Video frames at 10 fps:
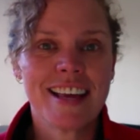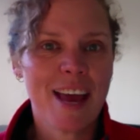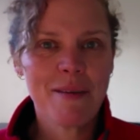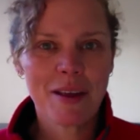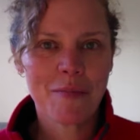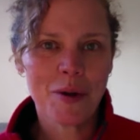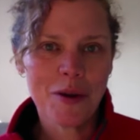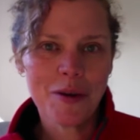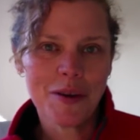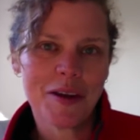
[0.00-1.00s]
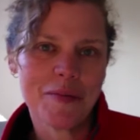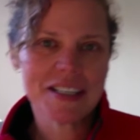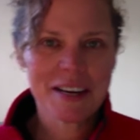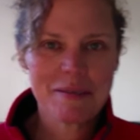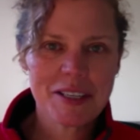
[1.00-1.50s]
It came out of the blue.
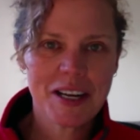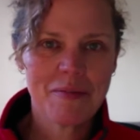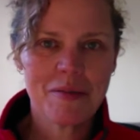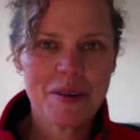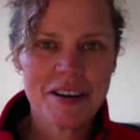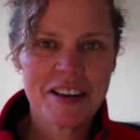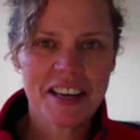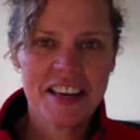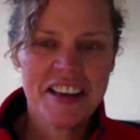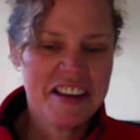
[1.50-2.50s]
One day we turn up at work.